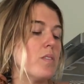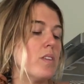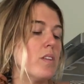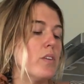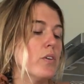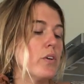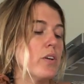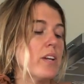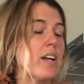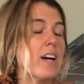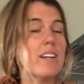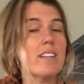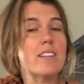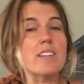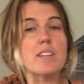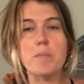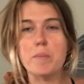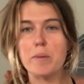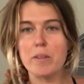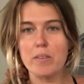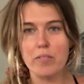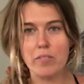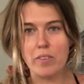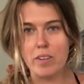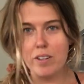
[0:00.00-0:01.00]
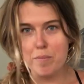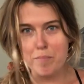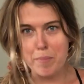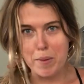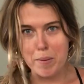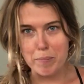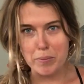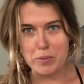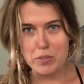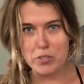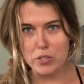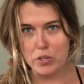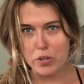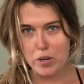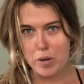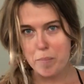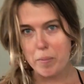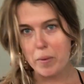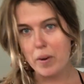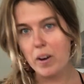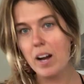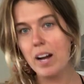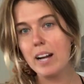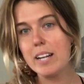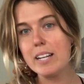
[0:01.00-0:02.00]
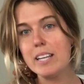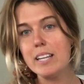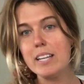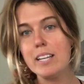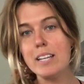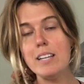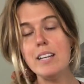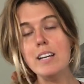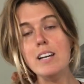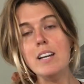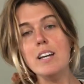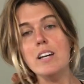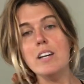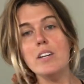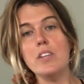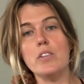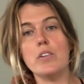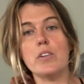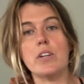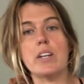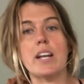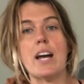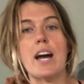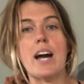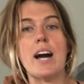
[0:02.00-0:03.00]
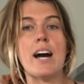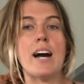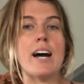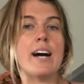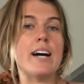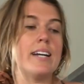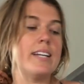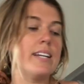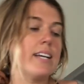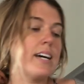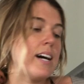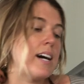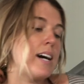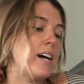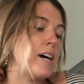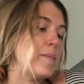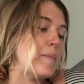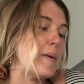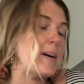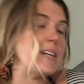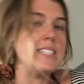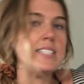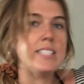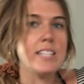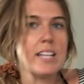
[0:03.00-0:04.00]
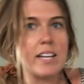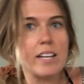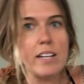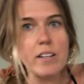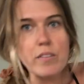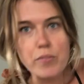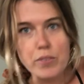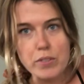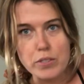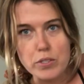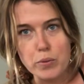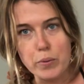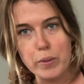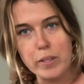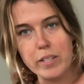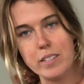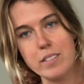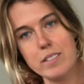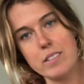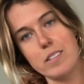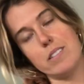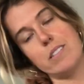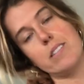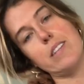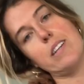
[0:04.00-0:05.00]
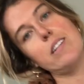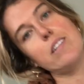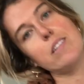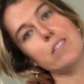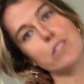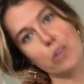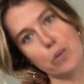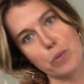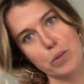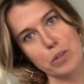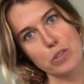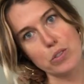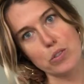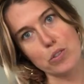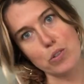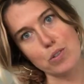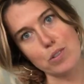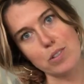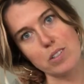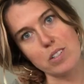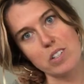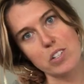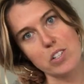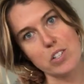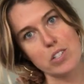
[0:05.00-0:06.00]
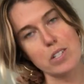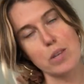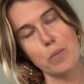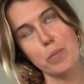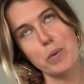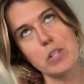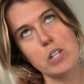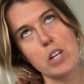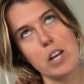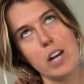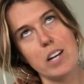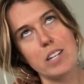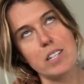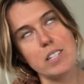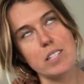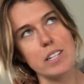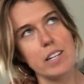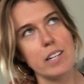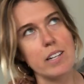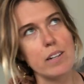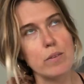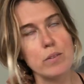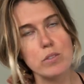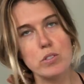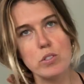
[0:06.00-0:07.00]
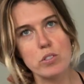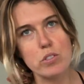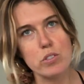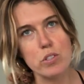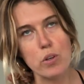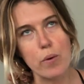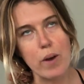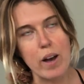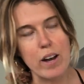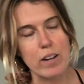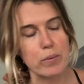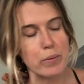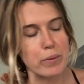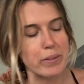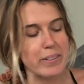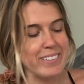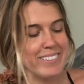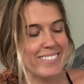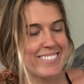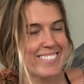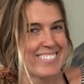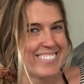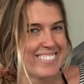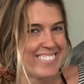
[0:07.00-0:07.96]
You can add a little bit of maple syrup or honey. You can add a date for sweetness. A date is always so delicious. I wish I had a date. I would so add one.